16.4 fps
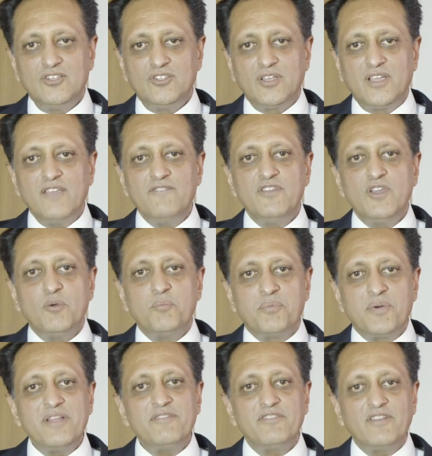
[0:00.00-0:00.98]
to give you a
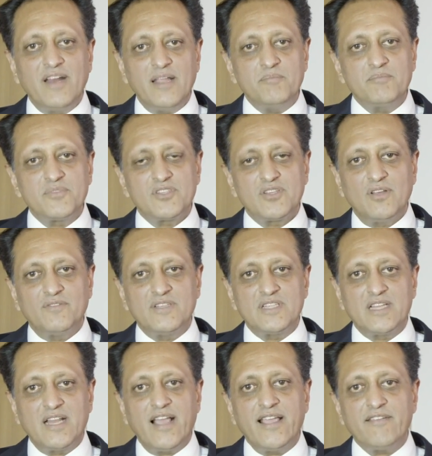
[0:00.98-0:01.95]
brief glimpse of
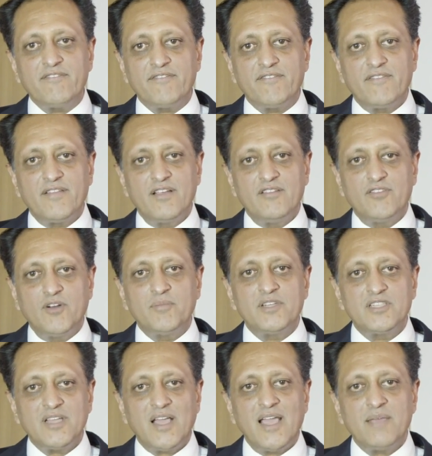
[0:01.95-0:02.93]
his life from
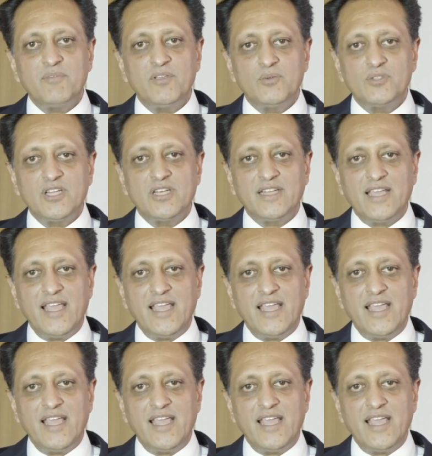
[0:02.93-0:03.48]
the time he was at